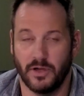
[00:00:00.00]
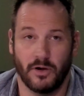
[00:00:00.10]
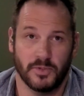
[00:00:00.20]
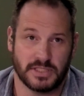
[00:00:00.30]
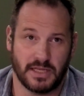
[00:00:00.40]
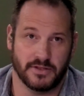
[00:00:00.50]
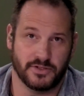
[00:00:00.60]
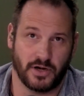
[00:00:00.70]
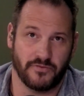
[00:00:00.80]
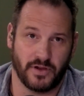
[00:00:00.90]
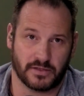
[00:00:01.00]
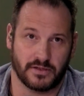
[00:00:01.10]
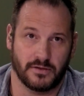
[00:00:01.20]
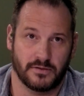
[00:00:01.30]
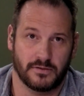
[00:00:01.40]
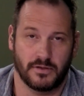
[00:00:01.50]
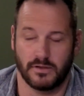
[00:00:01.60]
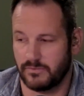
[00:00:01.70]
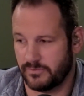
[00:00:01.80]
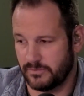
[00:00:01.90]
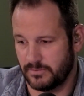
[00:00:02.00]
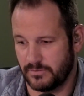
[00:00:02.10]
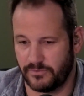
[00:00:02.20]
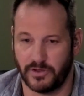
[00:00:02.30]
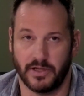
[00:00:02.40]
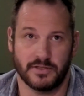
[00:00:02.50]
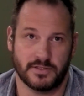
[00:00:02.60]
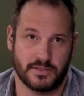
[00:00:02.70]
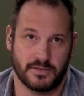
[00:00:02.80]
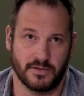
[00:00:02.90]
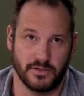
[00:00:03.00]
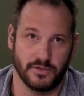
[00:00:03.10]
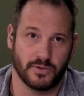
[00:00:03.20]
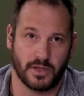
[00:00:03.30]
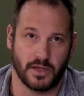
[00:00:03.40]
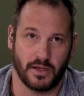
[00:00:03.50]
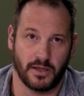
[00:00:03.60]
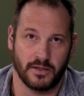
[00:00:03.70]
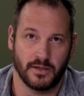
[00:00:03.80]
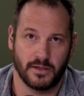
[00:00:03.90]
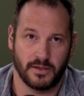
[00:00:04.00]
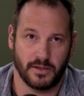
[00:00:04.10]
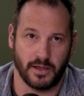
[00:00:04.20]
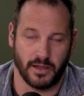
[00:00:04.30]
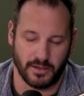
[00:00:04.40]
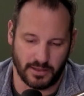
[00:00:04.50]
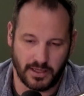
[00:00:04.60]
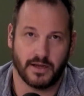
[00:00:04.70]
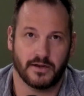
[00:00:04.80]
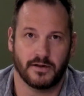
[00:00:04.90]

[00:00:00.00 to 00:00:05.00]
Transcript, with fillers: almost had the trifecta of France, the U K, and Canada.